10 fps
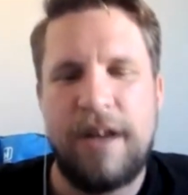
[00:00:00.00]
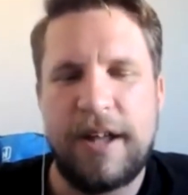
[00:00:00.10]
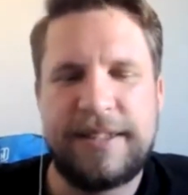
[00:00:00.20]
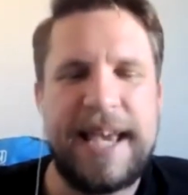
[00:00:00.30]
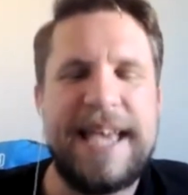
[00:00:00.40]

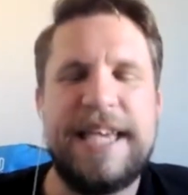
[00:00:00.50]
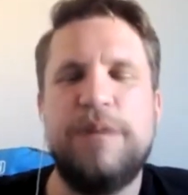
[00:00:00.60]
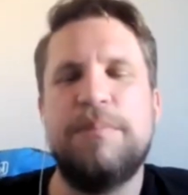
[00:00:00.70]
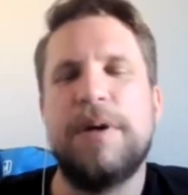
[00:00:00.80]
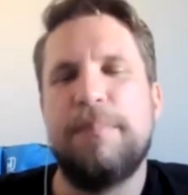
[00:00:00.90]
a
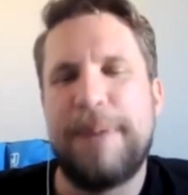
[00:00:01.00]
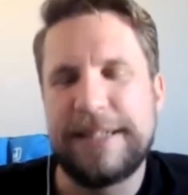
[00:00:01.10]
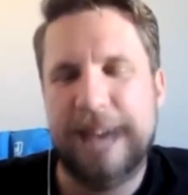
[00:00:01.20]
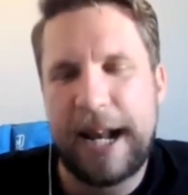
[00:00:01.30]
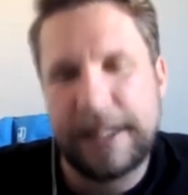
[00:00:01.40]
team
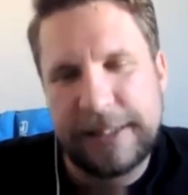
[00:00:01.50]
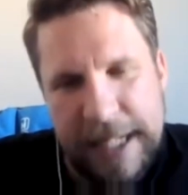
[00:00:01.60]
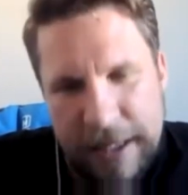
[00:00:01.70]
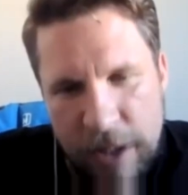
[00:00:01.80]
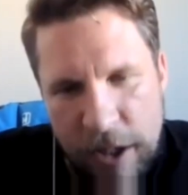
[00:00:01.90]

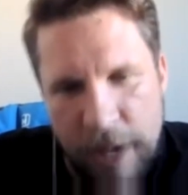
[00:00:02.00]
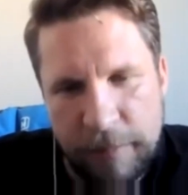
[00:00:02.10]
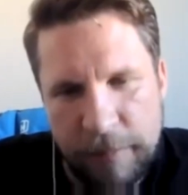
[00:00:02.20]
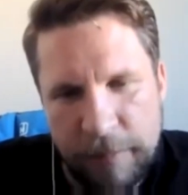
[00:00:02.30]
mentality than a